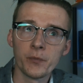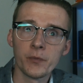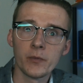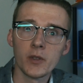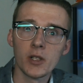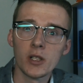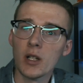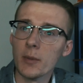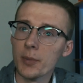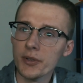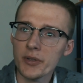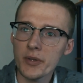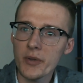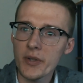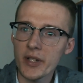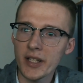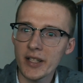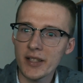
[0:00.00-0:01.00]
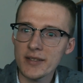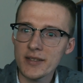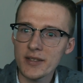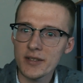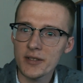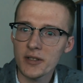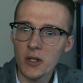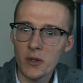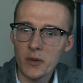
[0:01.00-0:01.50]
a couple new things
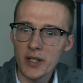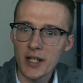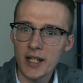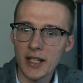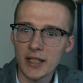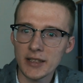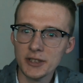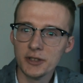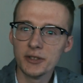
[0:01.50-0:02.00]
going on.